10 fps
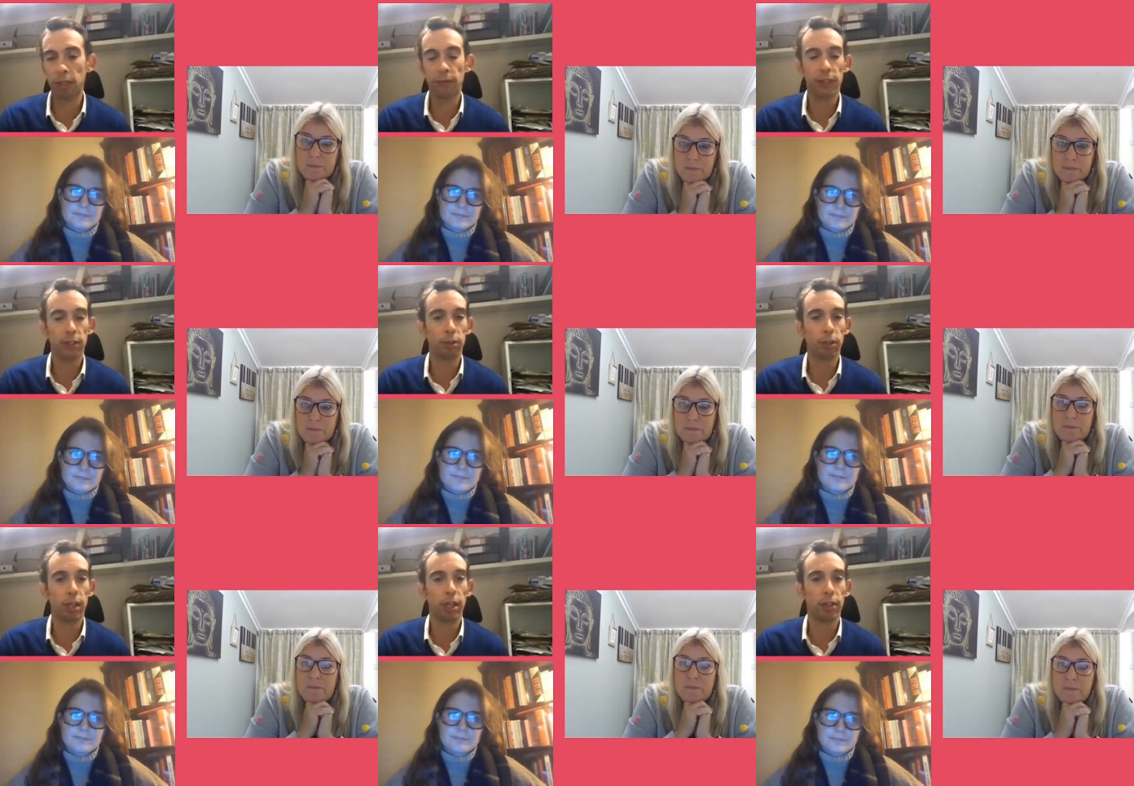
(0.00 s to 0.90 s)
Speaker 1: physical
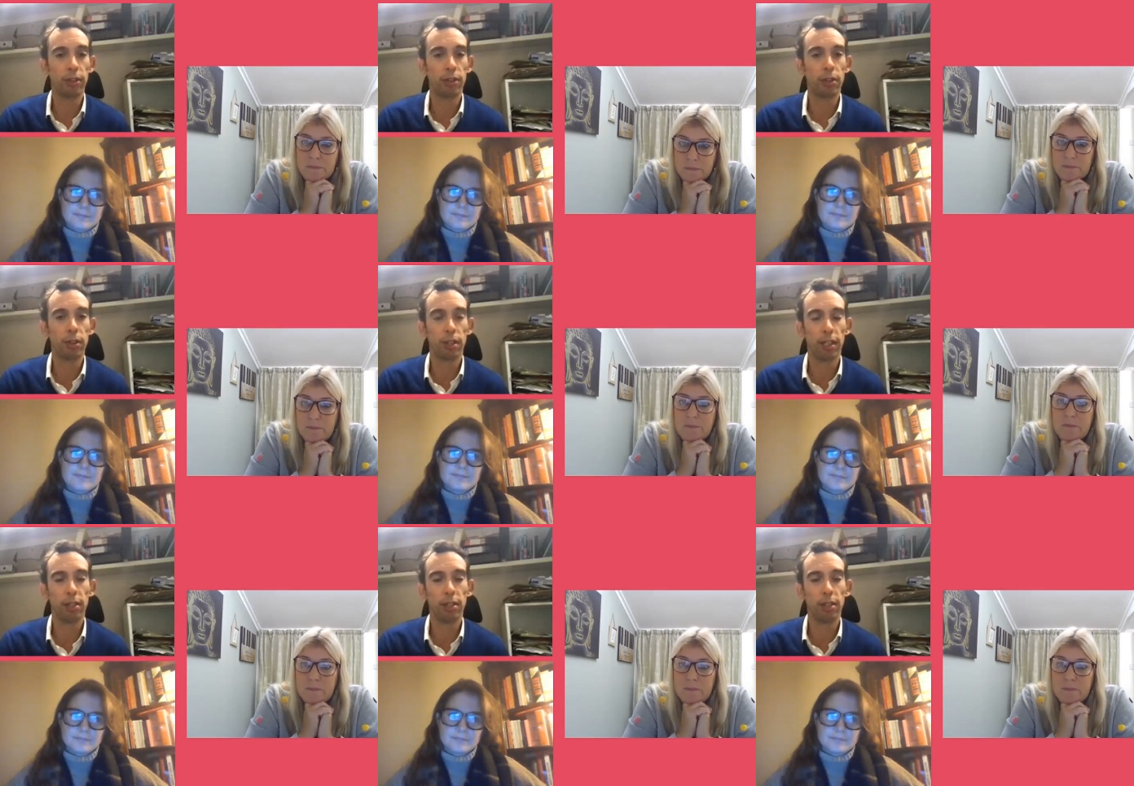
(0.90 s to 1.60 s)
tiredness, just they do